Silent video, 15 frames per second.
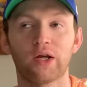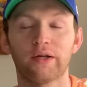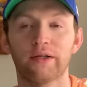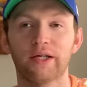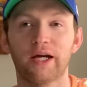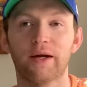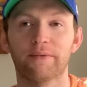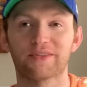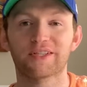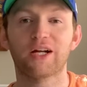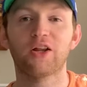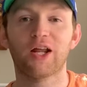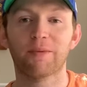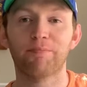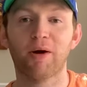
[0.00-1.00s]
Yeah, it's
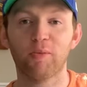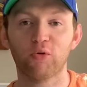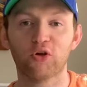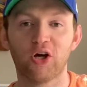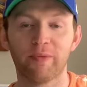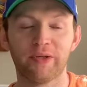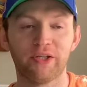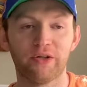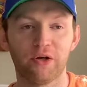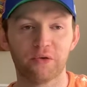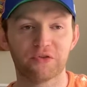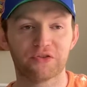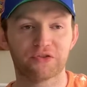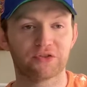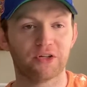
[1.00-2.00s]
got a lot of bubblegummy
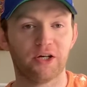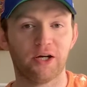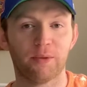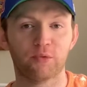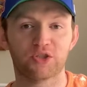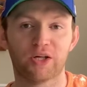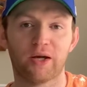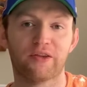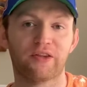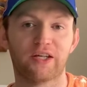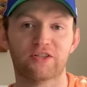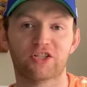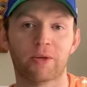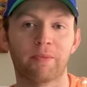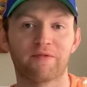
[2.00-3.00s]
notes, which I
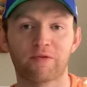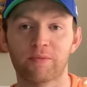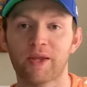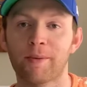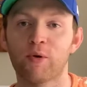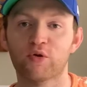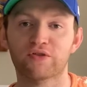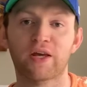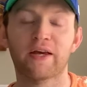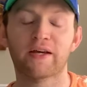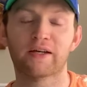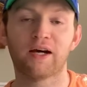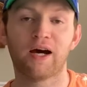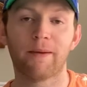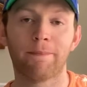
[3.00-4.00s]
think is coming from that
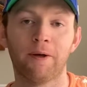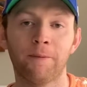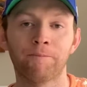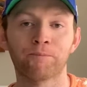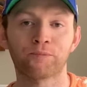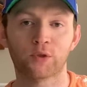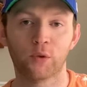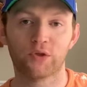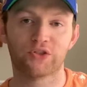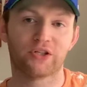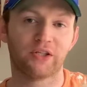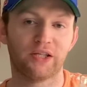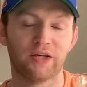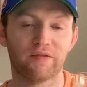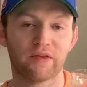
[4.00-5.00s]
Mosaic hop, which
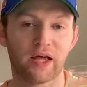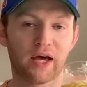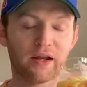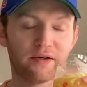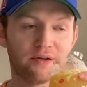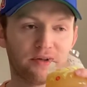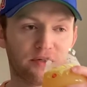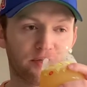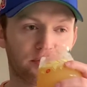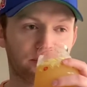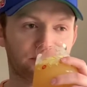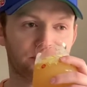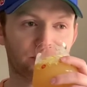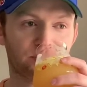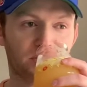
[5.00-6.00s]
can give that
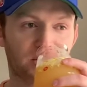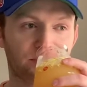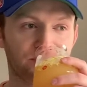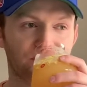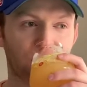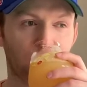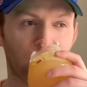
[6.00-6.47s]
sometimes.